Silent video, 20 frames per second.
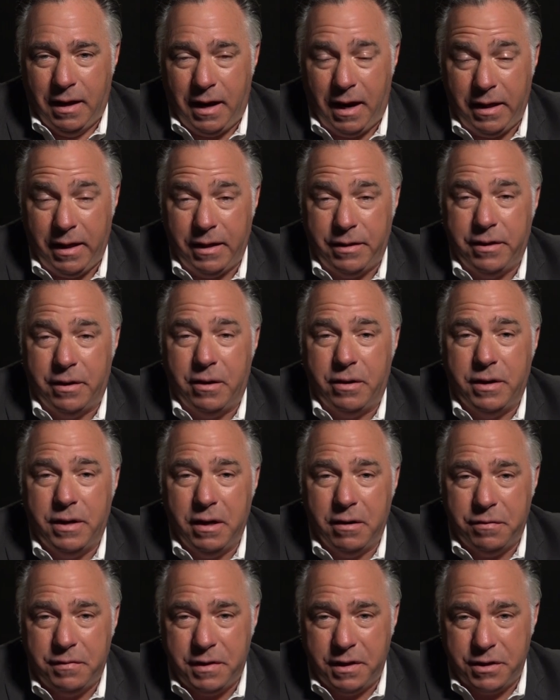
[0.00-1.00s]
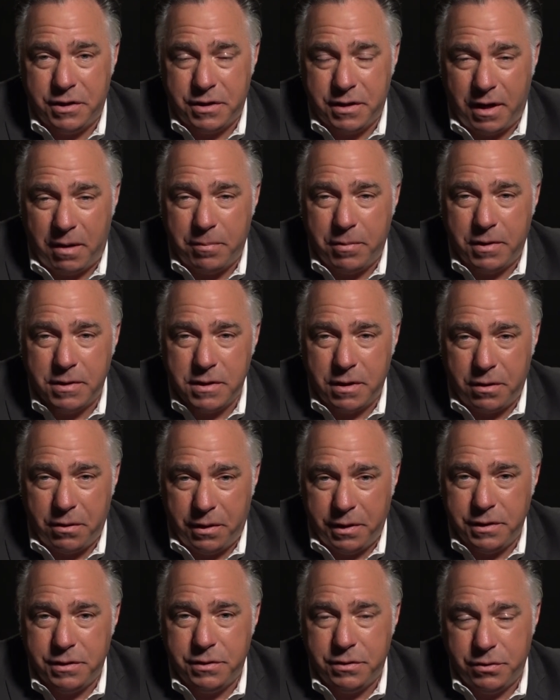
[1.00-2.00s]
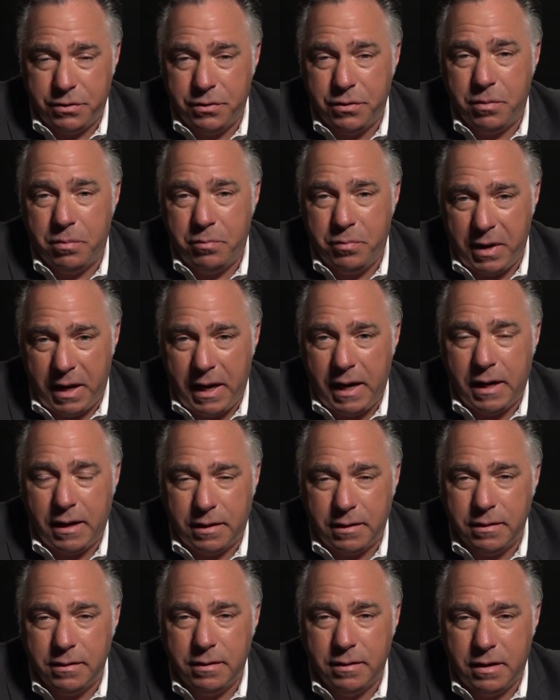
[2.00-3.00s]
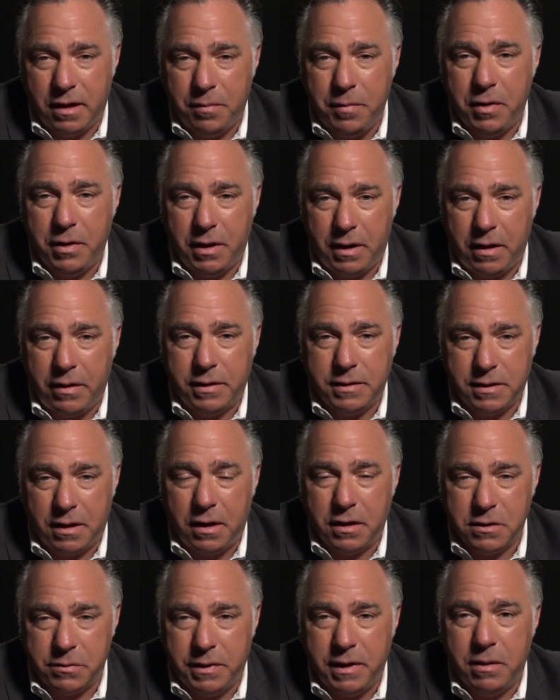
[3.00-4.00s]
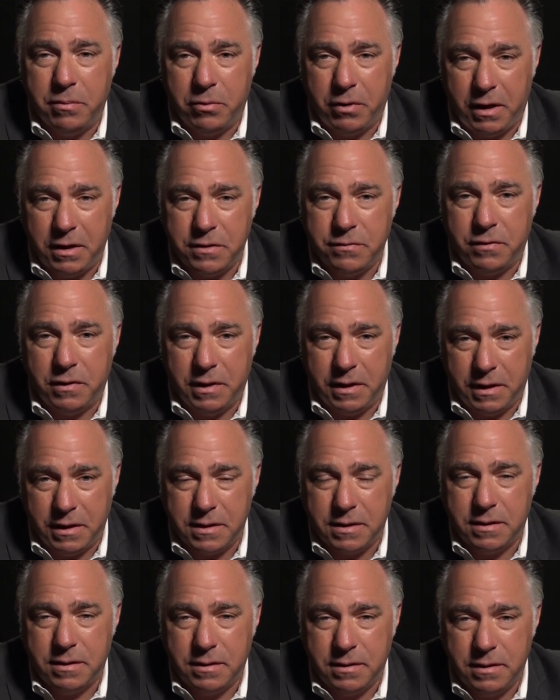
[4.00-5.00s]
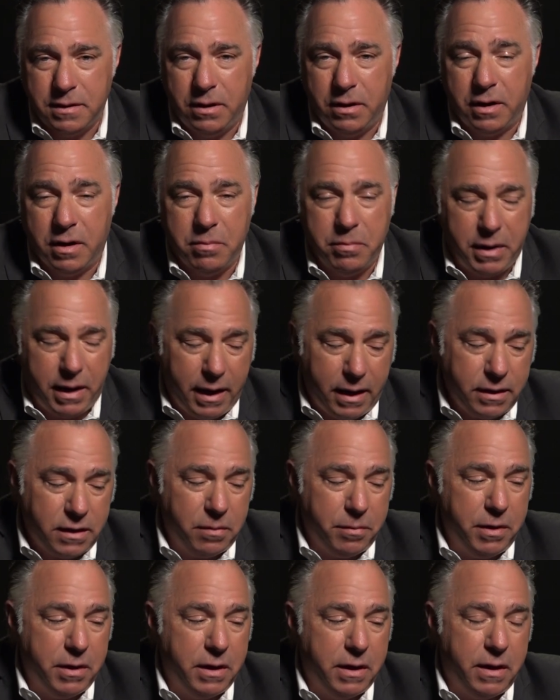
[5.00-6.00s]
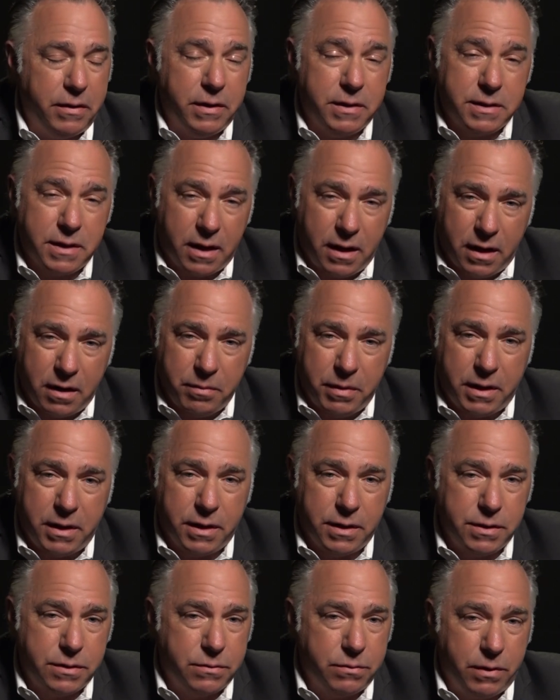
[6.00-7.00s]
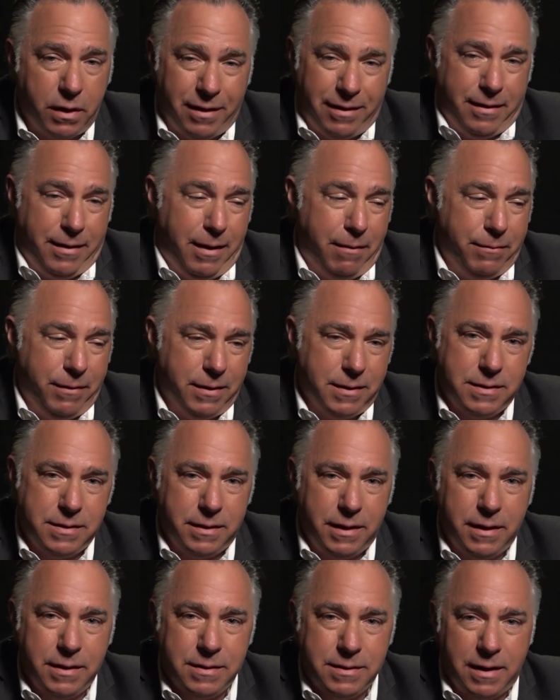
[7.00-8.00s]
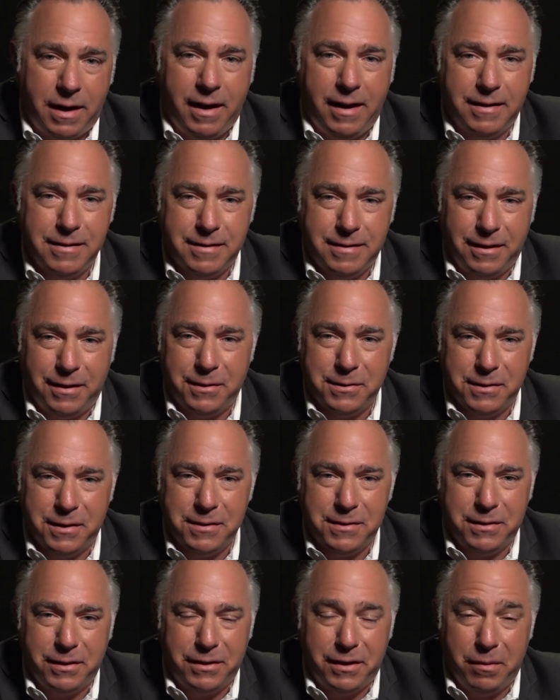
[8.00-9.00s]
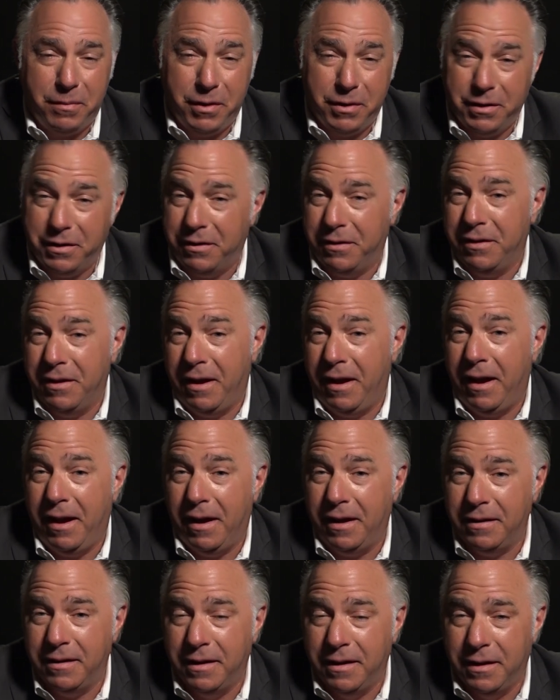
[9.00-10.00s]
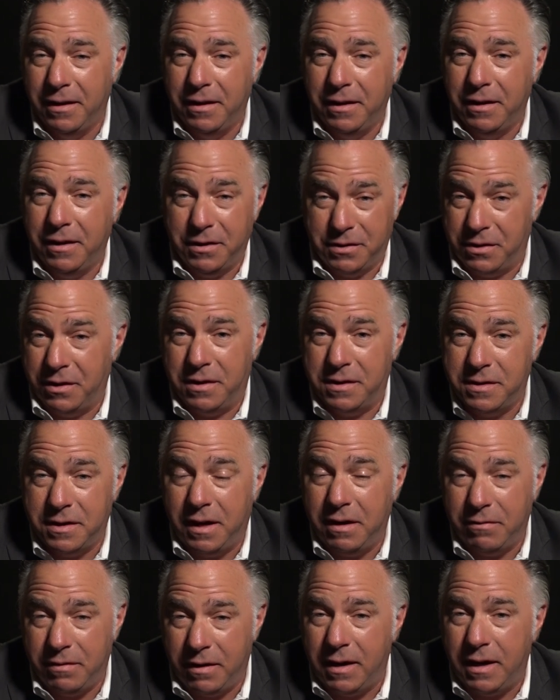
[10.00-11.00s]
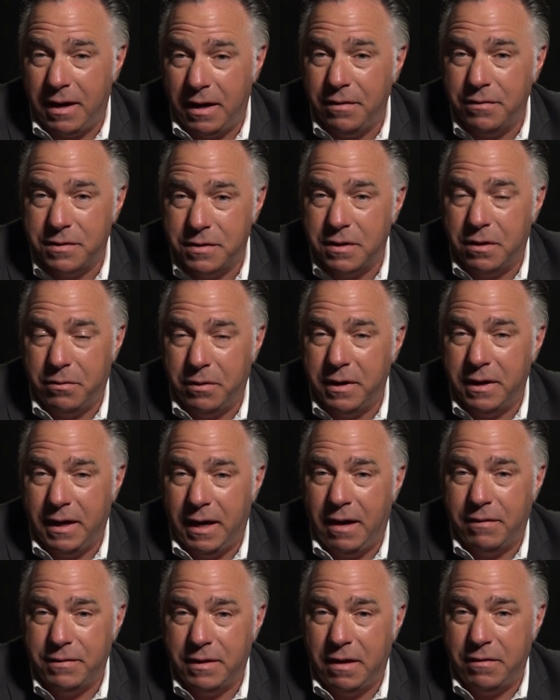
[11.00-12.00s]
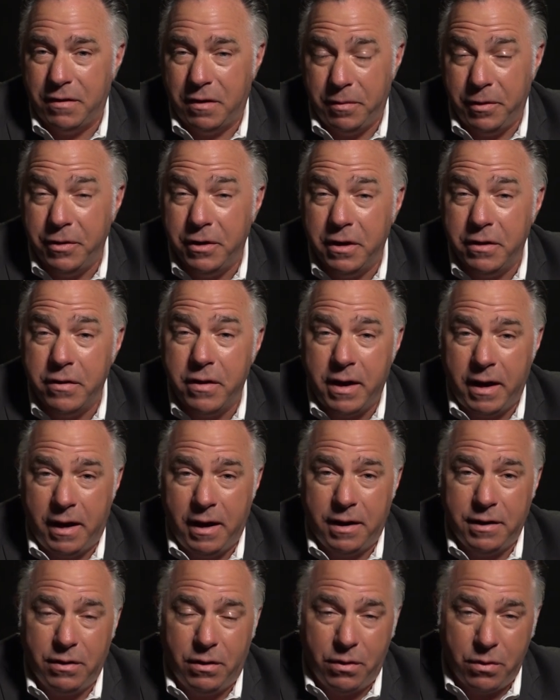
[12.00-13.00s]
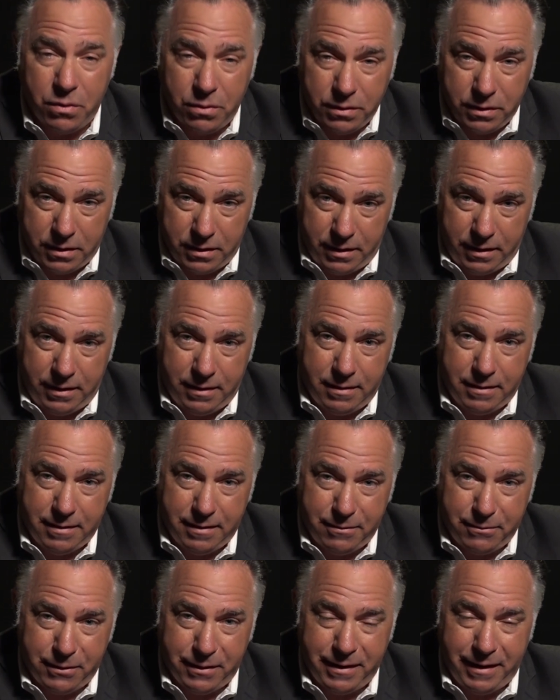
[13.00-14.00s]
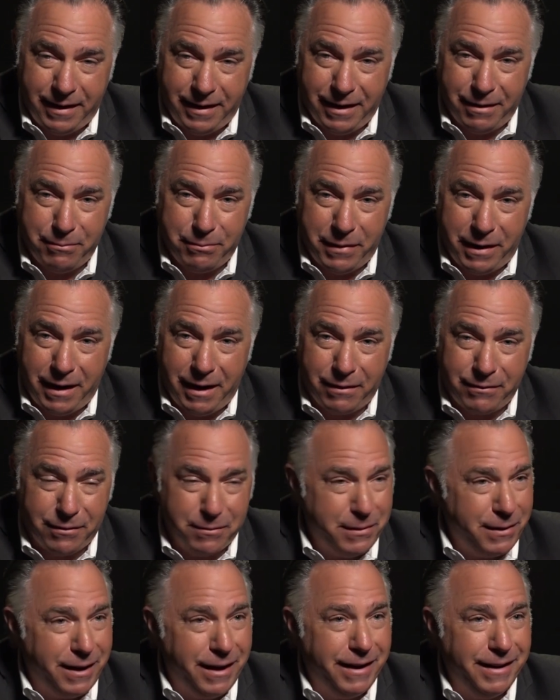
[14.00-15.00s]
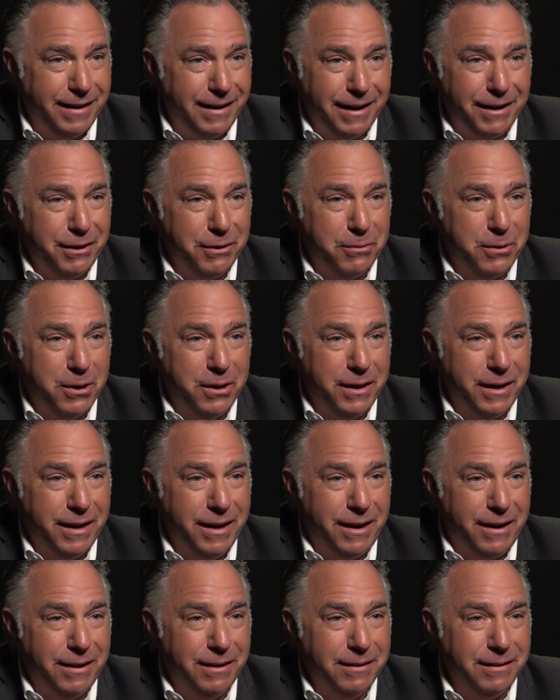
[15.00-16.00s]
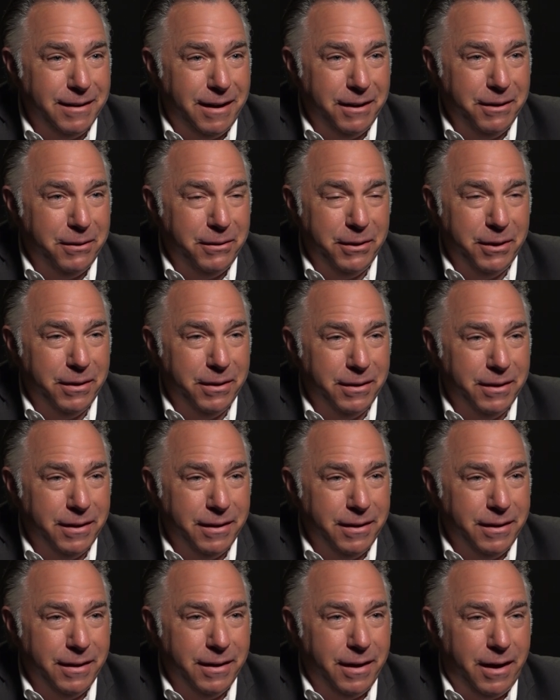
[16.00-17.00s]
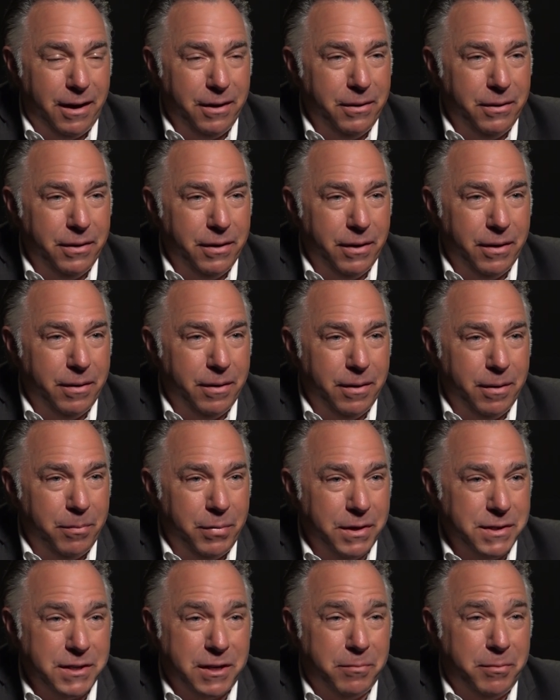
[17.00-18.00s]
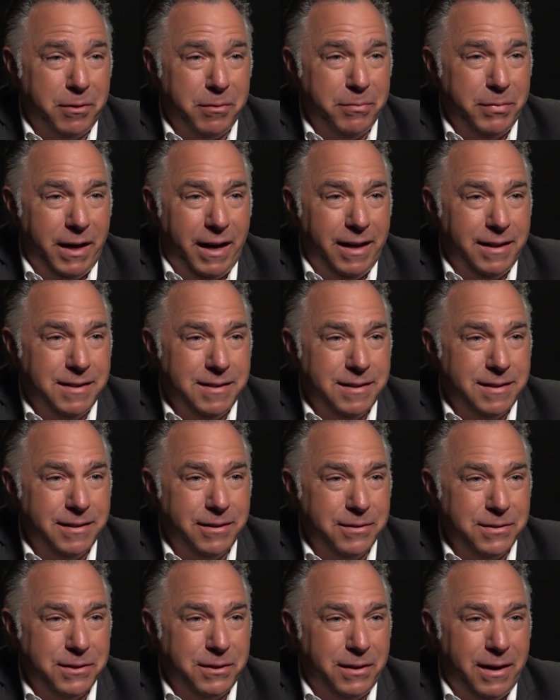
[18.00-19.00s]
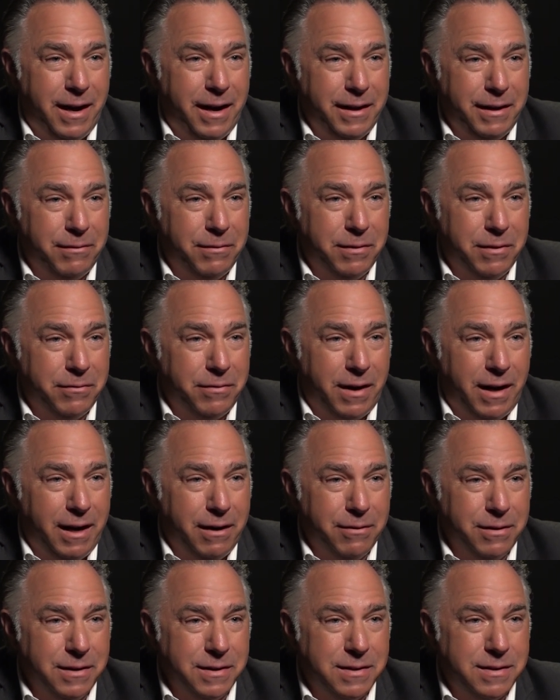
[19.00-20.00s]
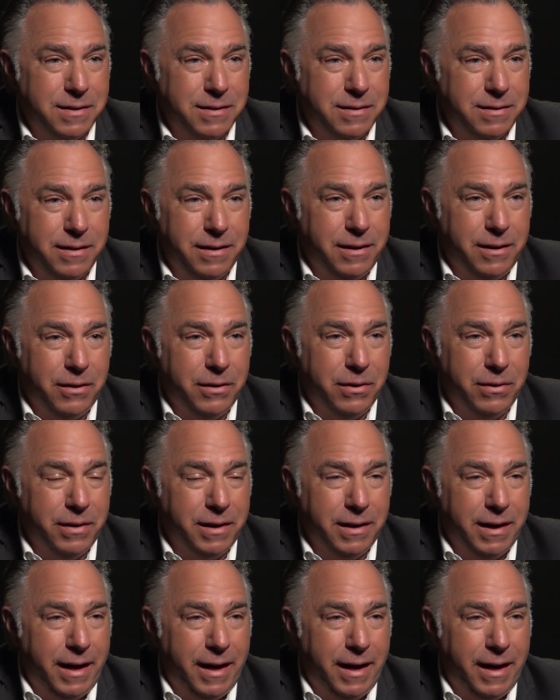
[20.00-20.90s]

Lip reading: I think that our gifted shepherds are going to ban communion on the tongue. So we need a brace for this. They're going to ban communion on the tongue because, well, obviously, science tells us that communion in the hand is going to save lives. So we're going to have communion in the hand only when they get back from hiding. I don't know where they are. Under their Episcopal beds, they're still hiding from the virus. You know, they're in